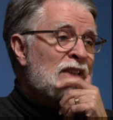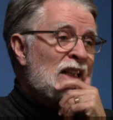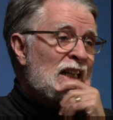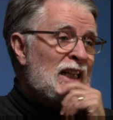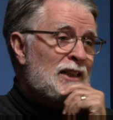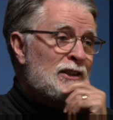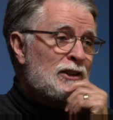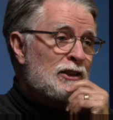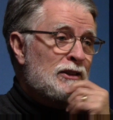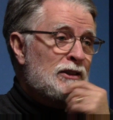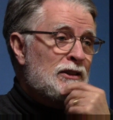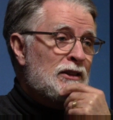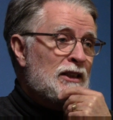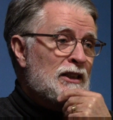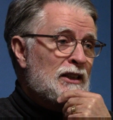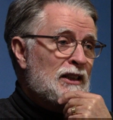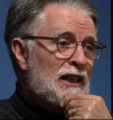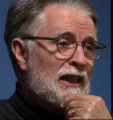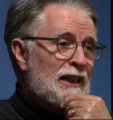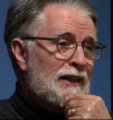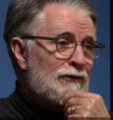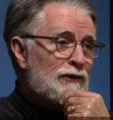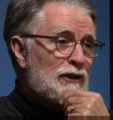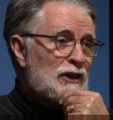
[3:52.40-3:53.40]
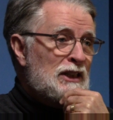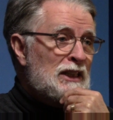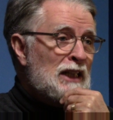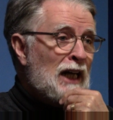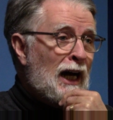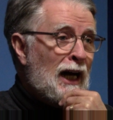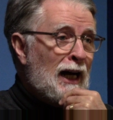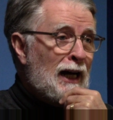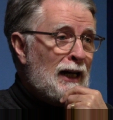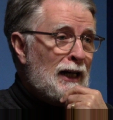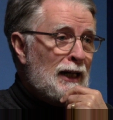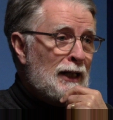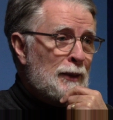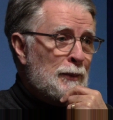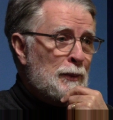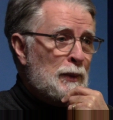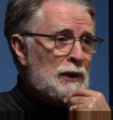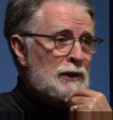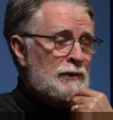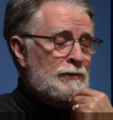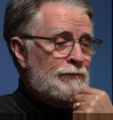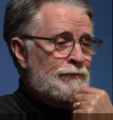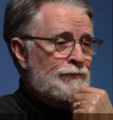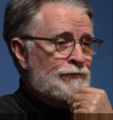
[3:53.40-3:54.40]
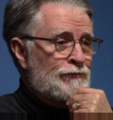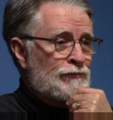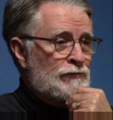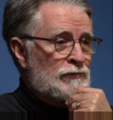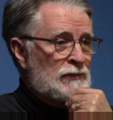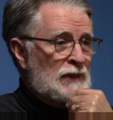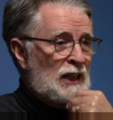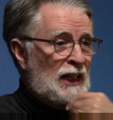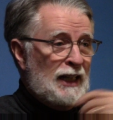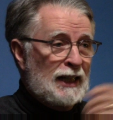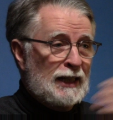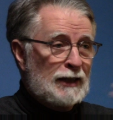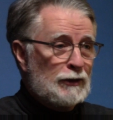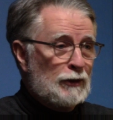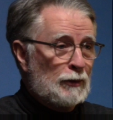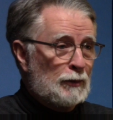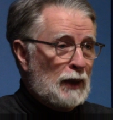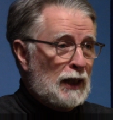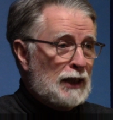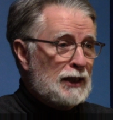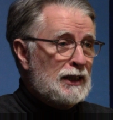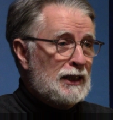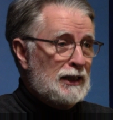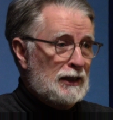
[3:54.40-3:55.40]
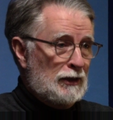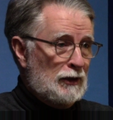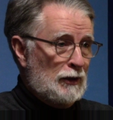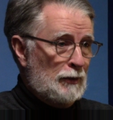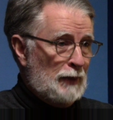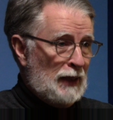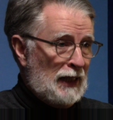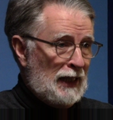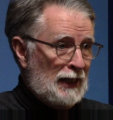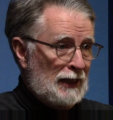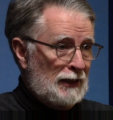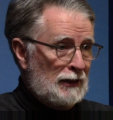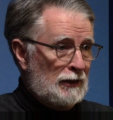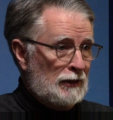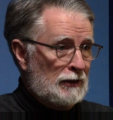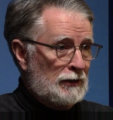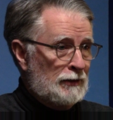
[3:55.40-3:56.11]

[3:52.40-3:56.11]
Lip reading: I just didn't have the time. I had the money in the bank.